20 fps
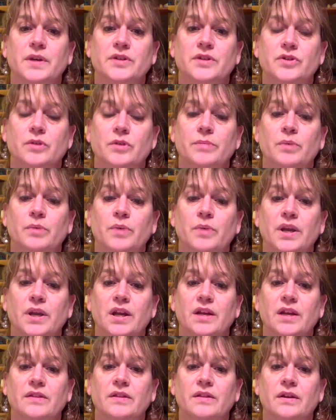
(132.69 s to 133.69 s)
So you'll be
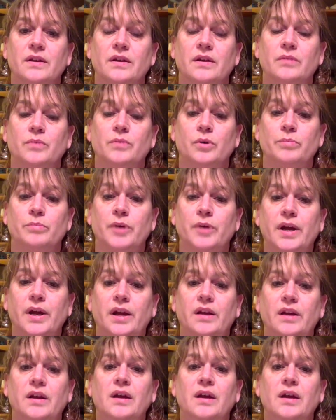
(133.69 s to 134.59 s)
reading the rubric